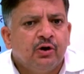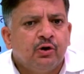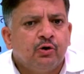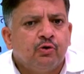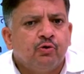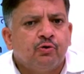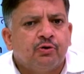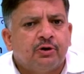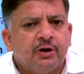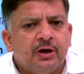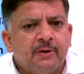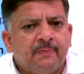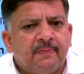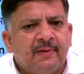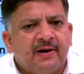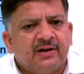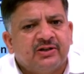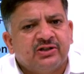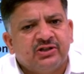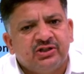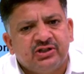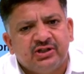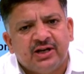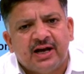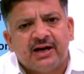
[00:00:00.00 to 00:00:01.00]
to keep a
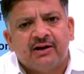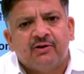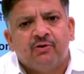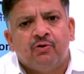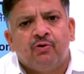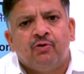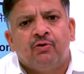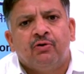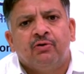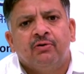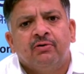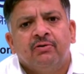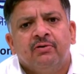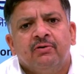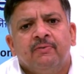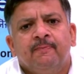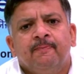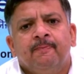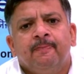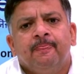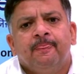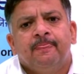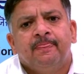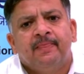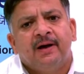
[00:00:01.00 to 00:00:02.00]
check on
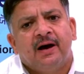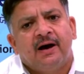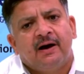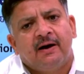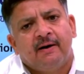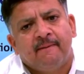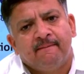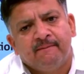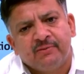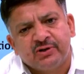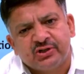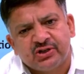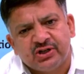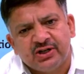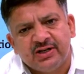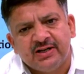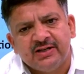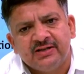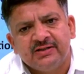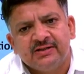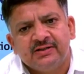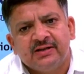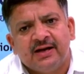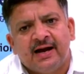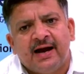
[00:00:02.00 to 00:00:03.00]
the
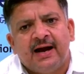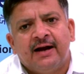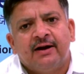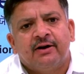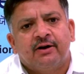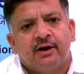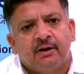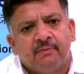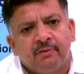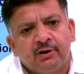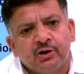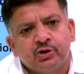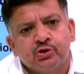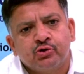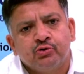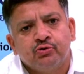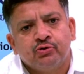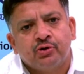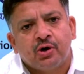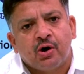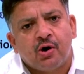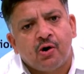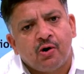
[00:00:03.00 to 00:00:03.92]
machines and troubleshoot